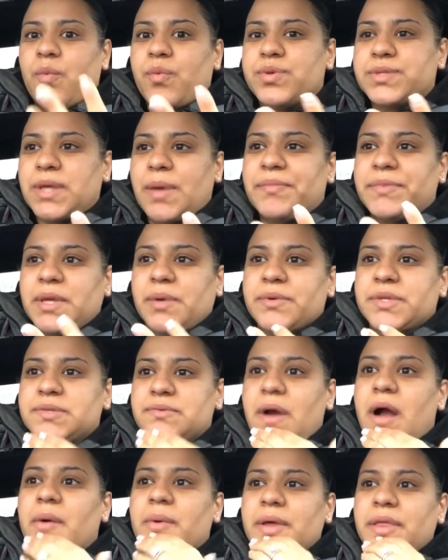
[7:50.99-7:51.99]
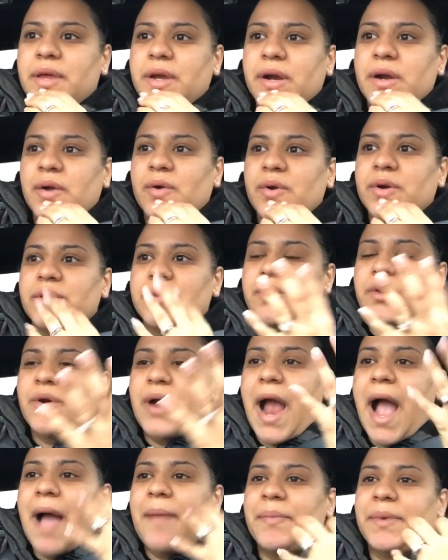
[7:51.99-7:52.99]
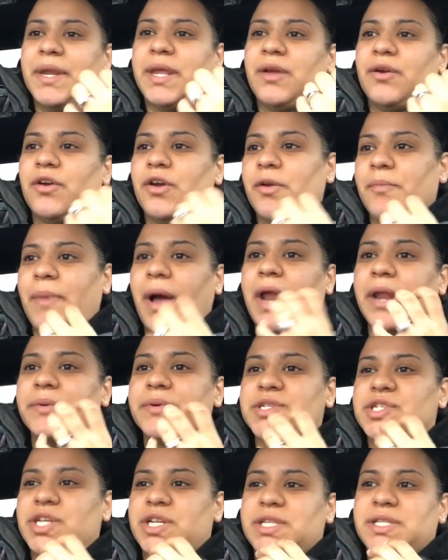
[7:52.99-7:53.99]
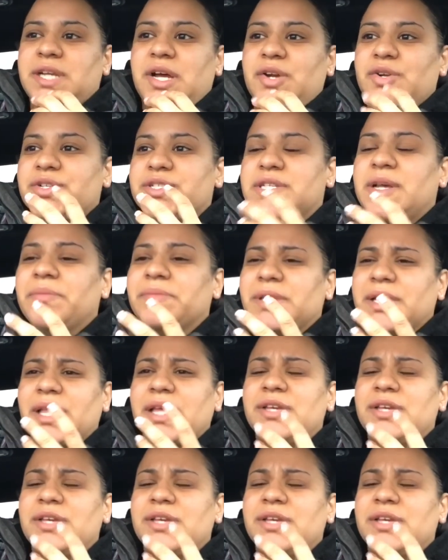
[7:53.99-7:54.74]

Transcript: something was wrong with her or, or happening or her body was shutting down or something.